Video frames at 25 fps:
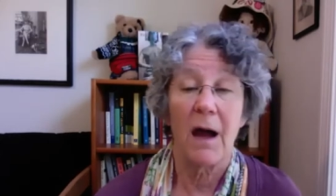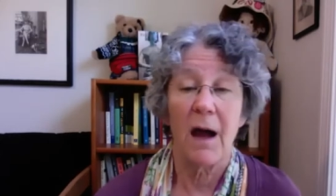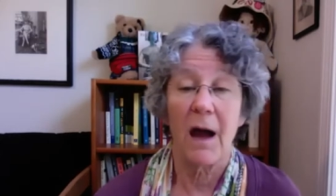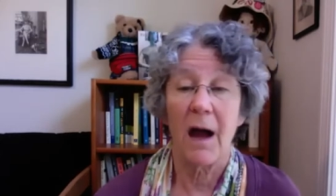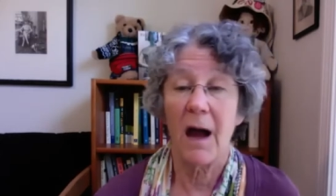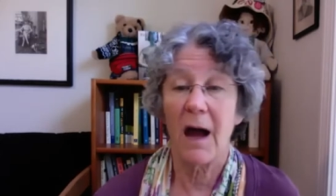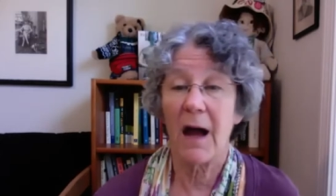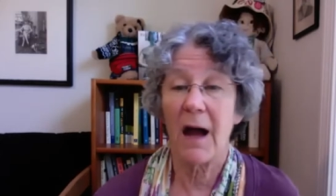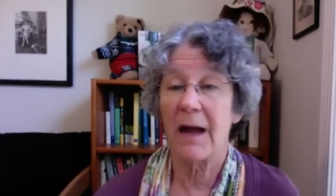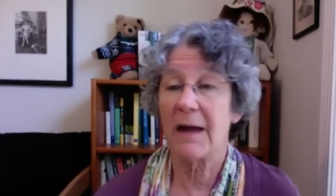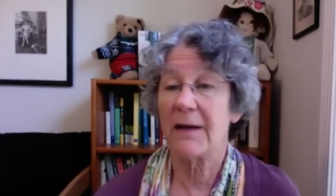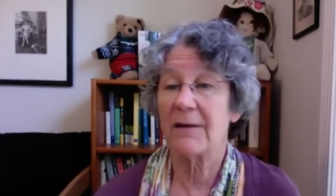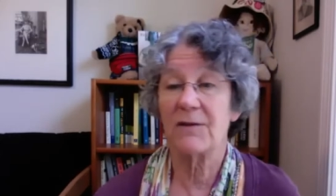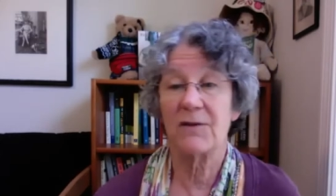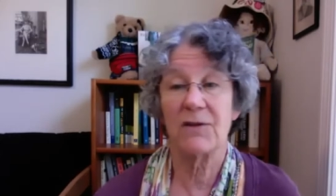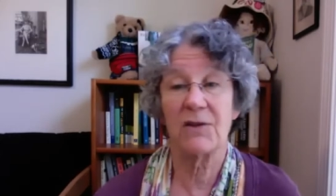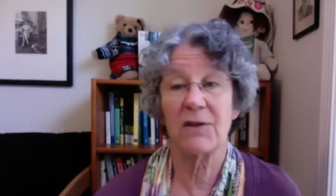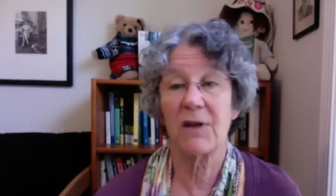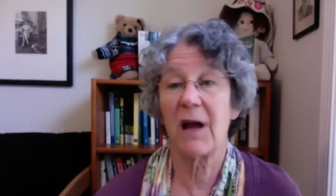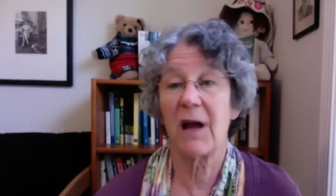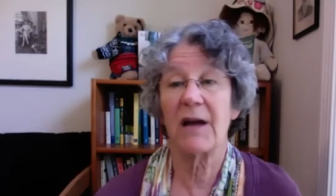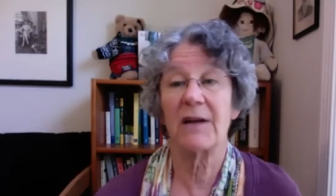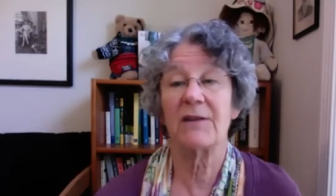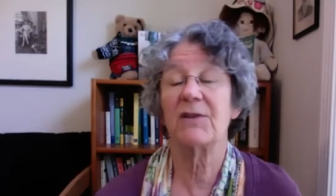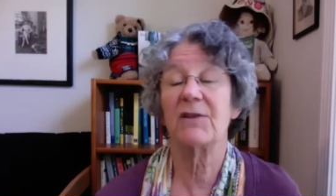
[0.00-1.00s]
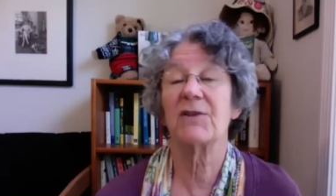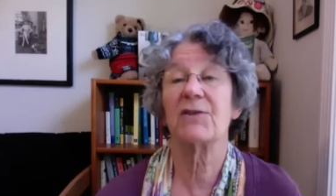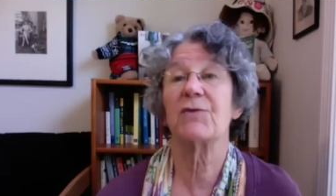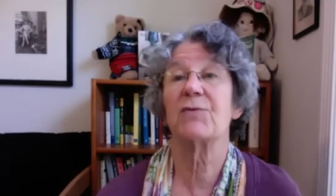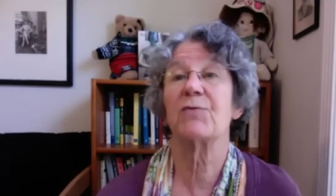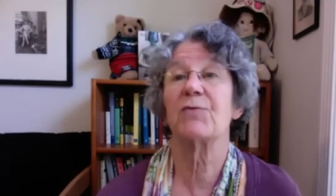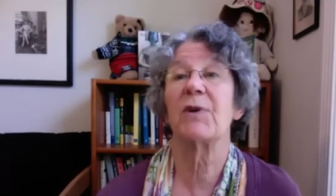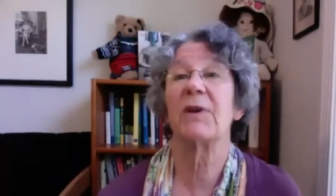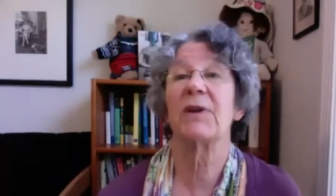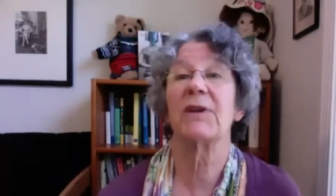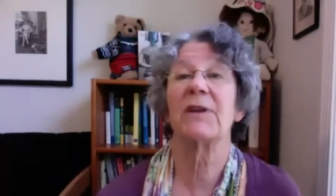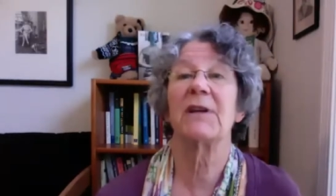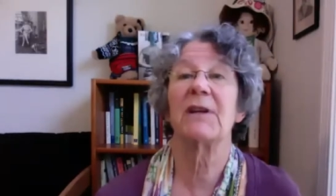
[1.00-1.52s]
I just, I just
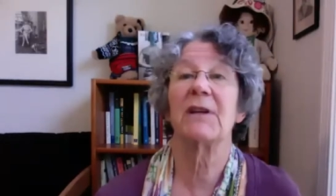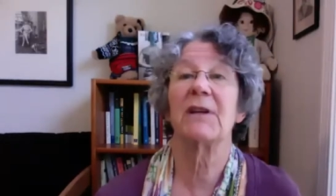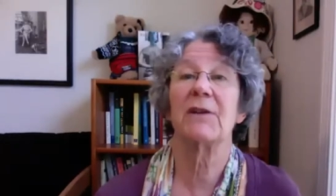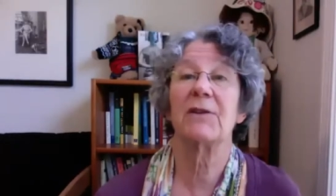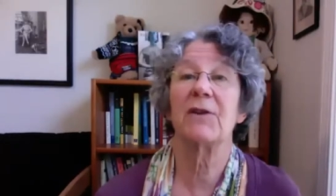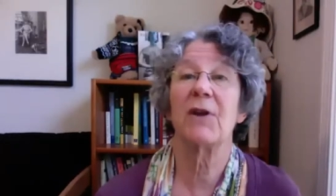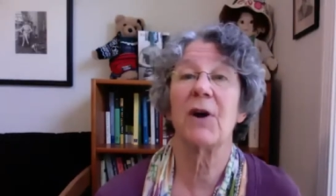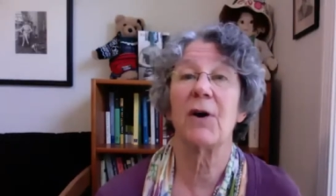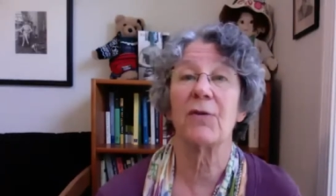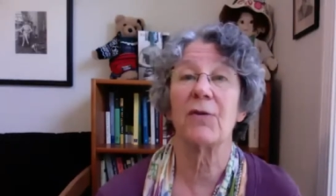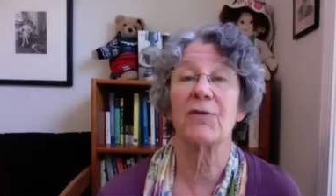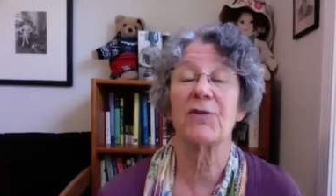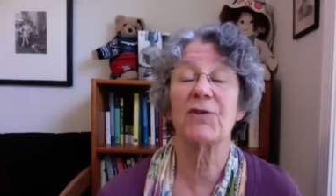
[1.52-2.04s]
really didn't know.